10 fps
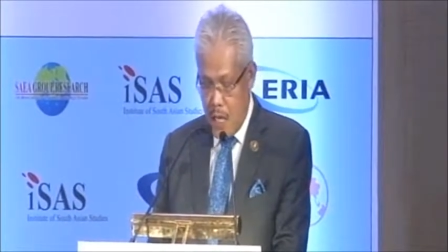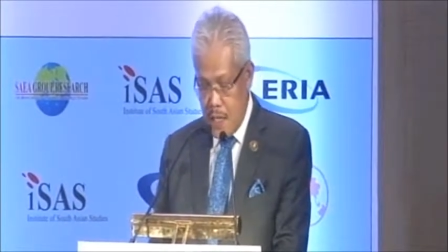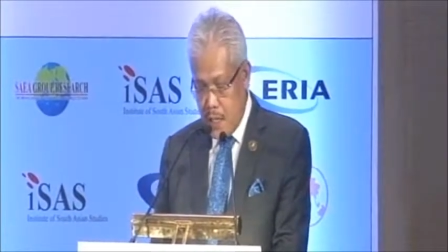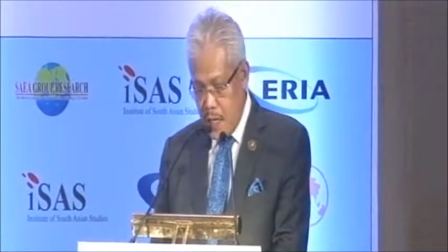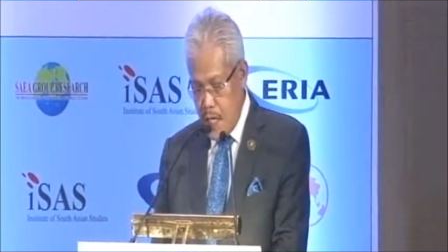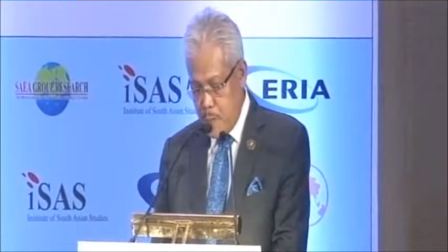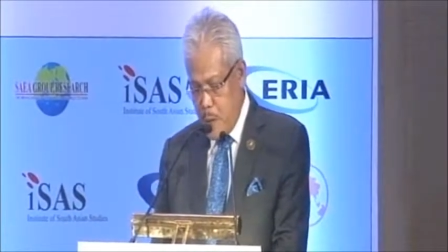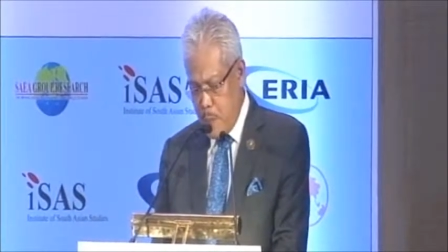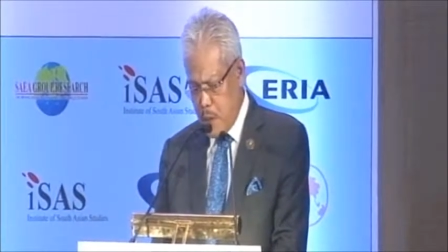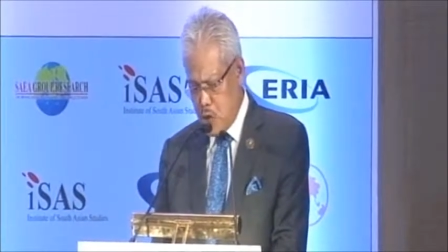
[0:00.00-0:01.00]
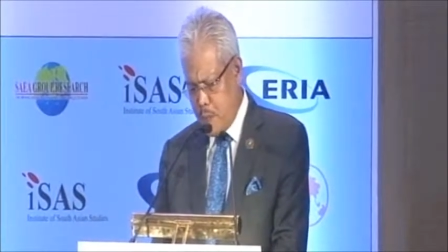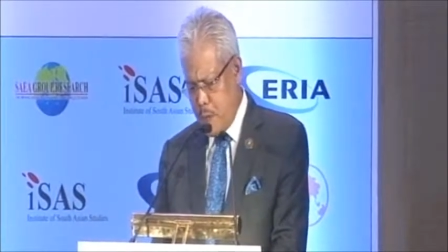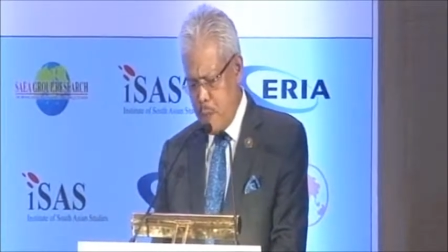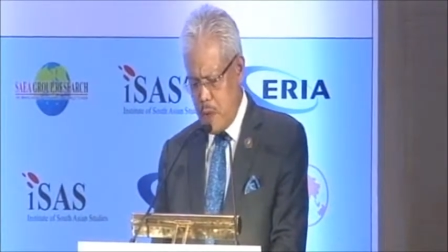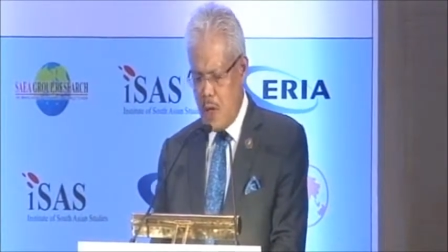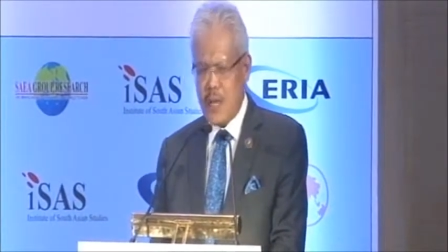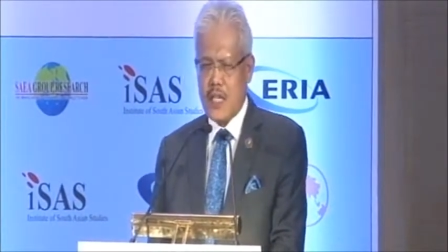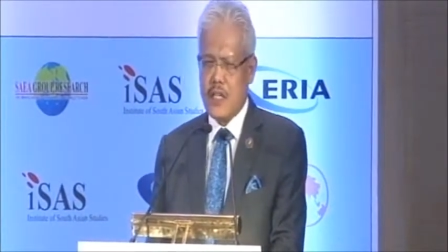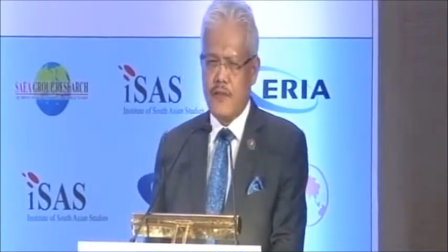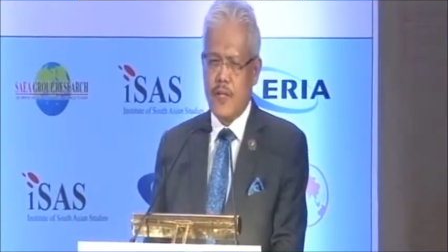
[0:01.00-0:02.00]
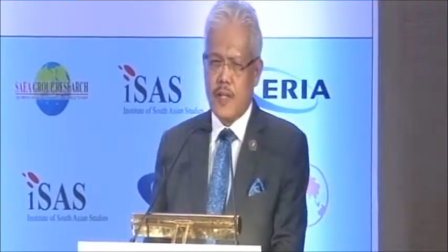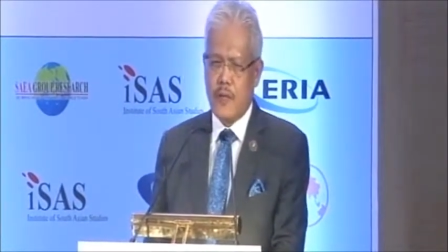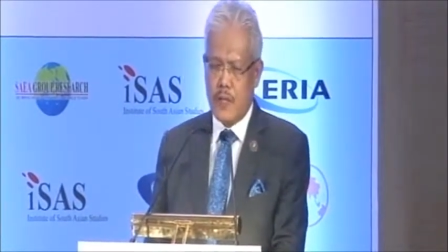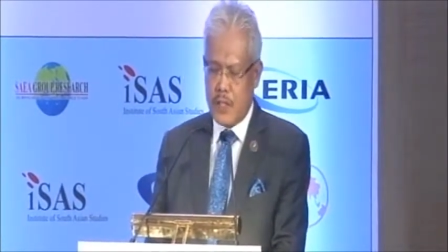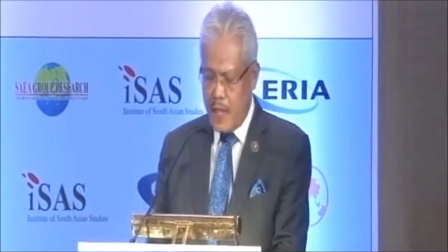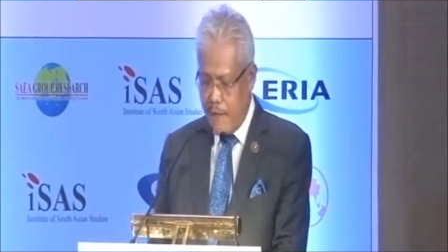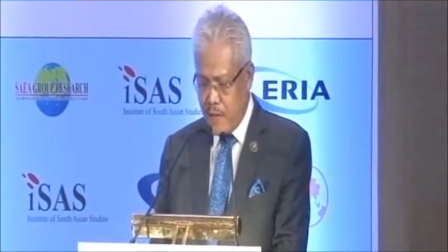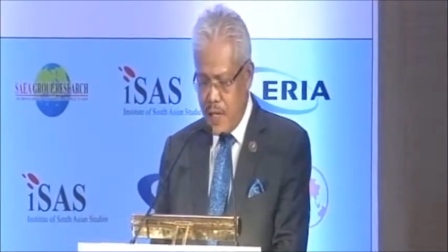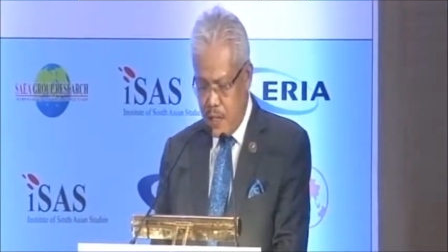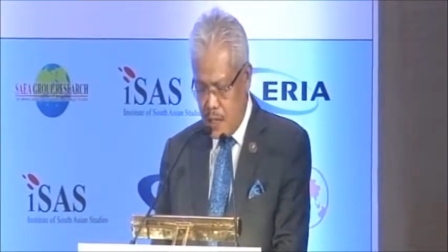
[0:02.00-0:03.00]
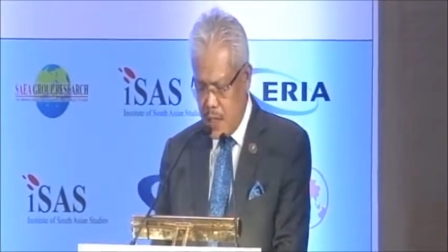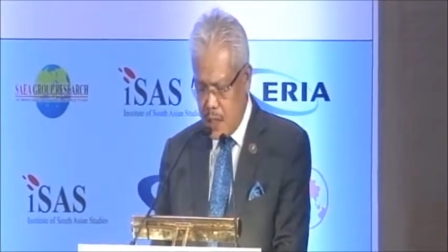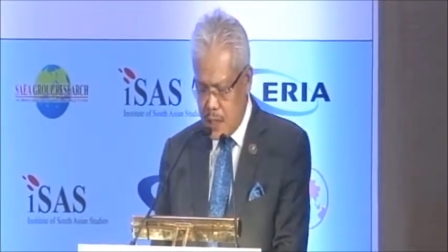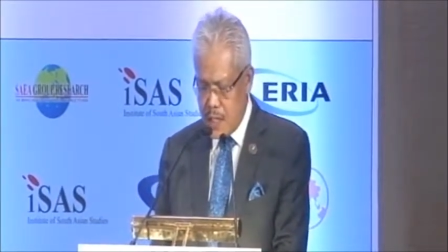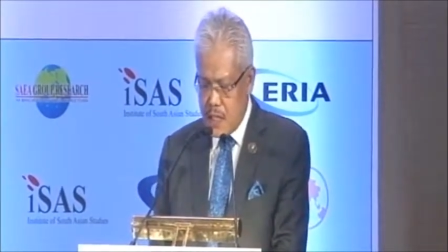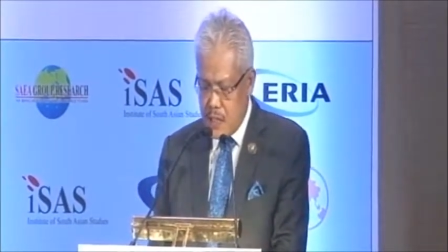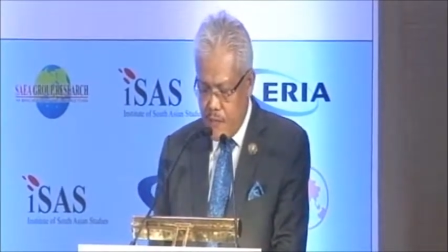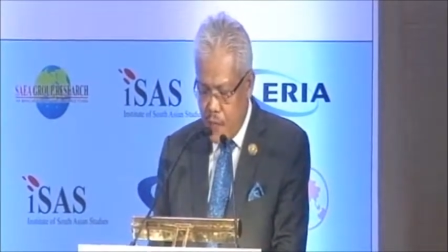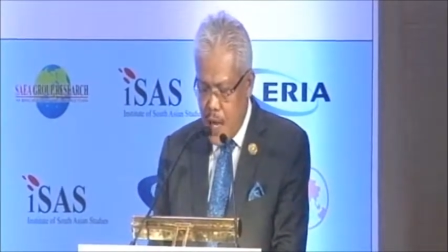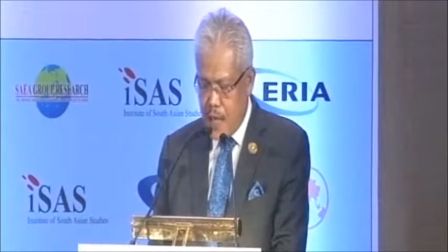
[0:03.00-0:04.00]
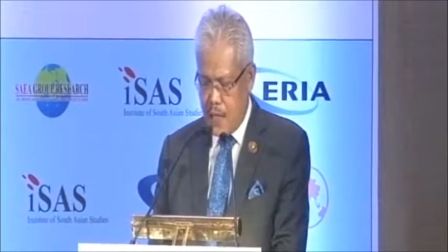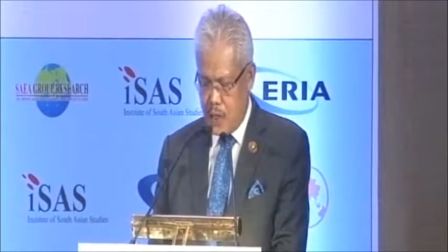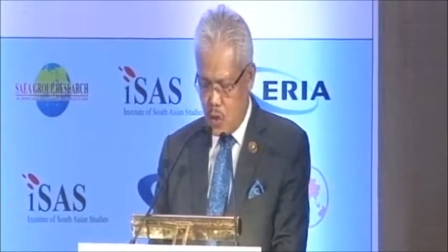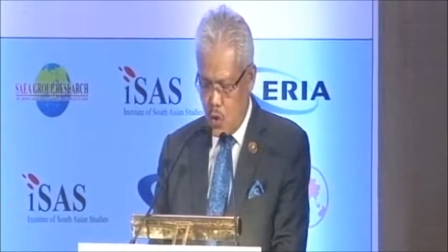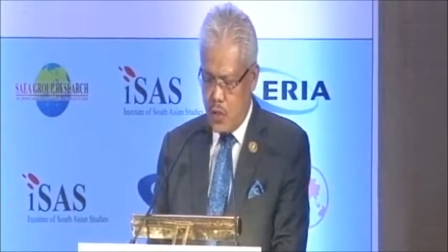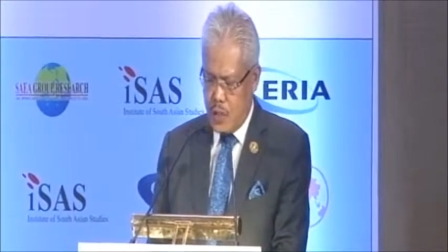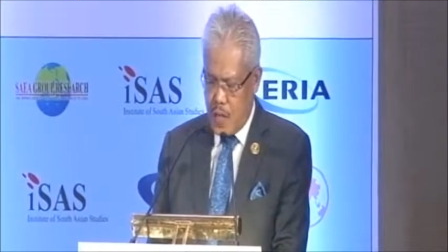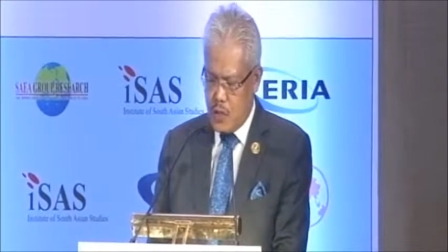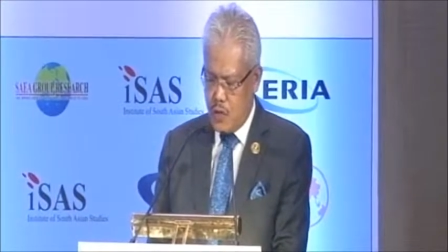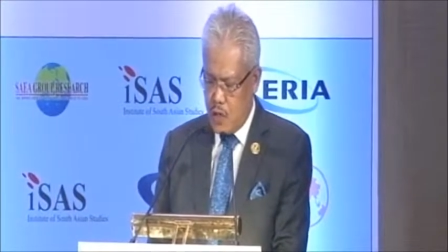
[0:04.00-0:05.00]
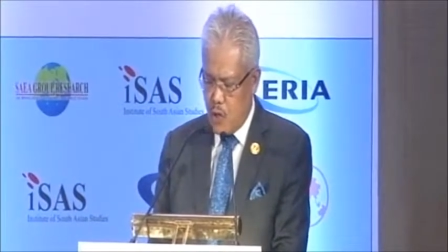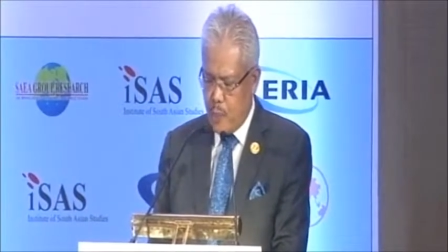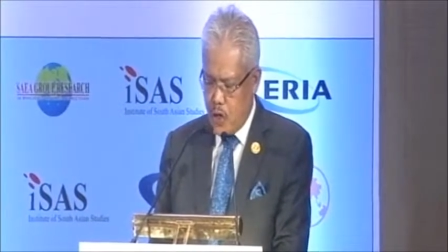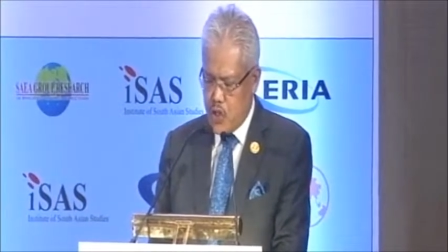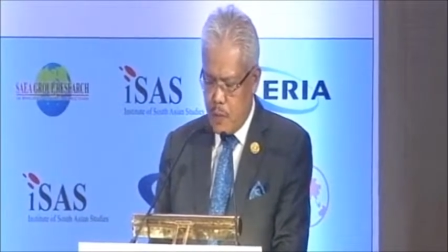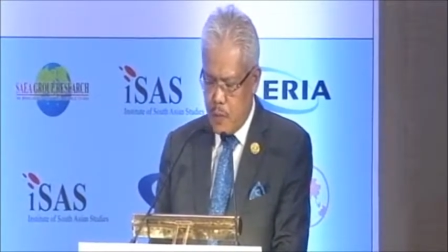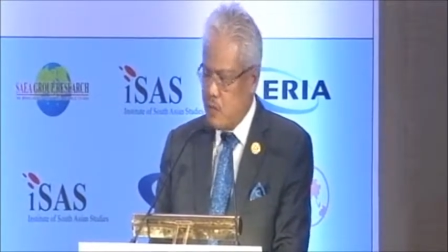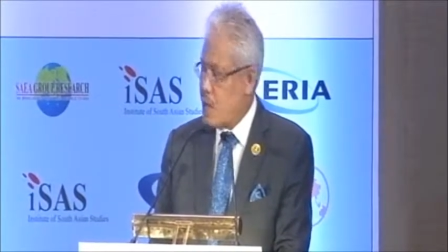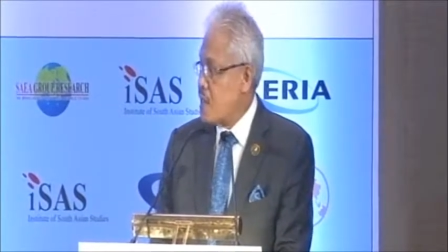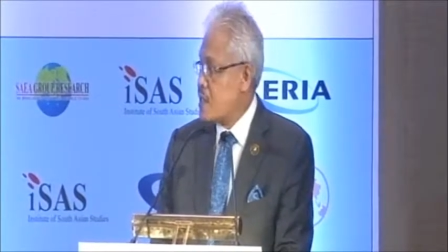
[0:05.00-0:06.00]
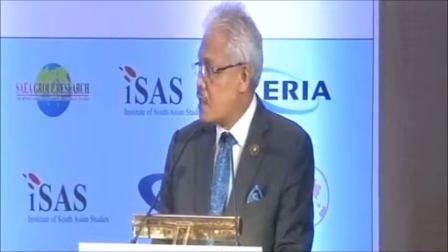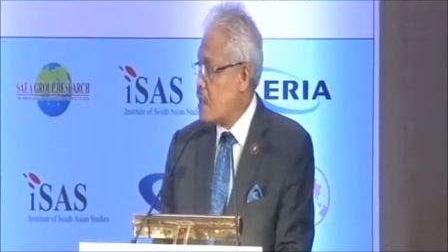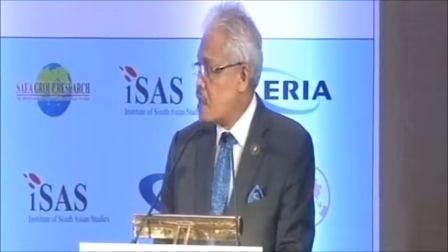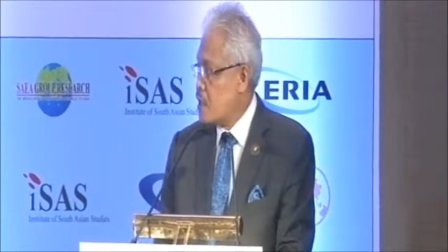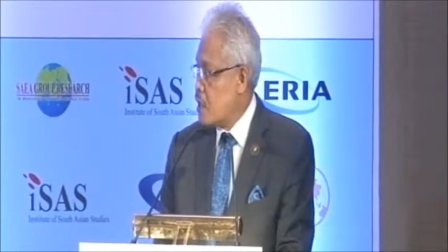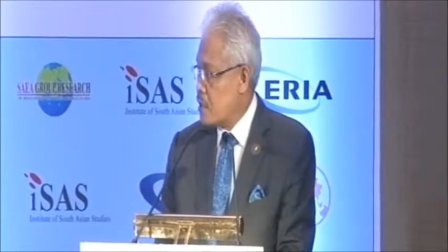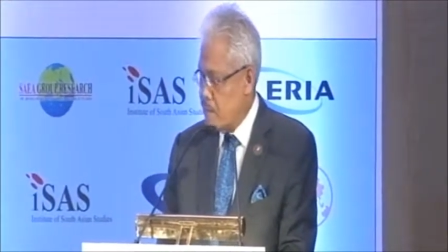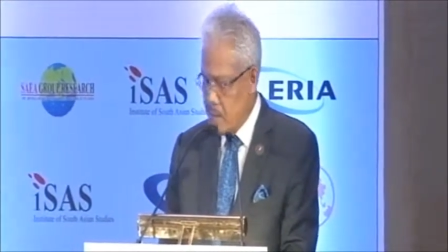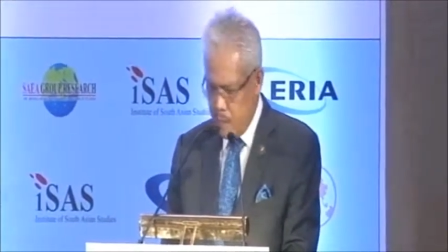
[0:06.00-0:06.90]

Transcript: Increased people to -people connectivity will definitely intensify the social cultural cooperation between ASEAN and India.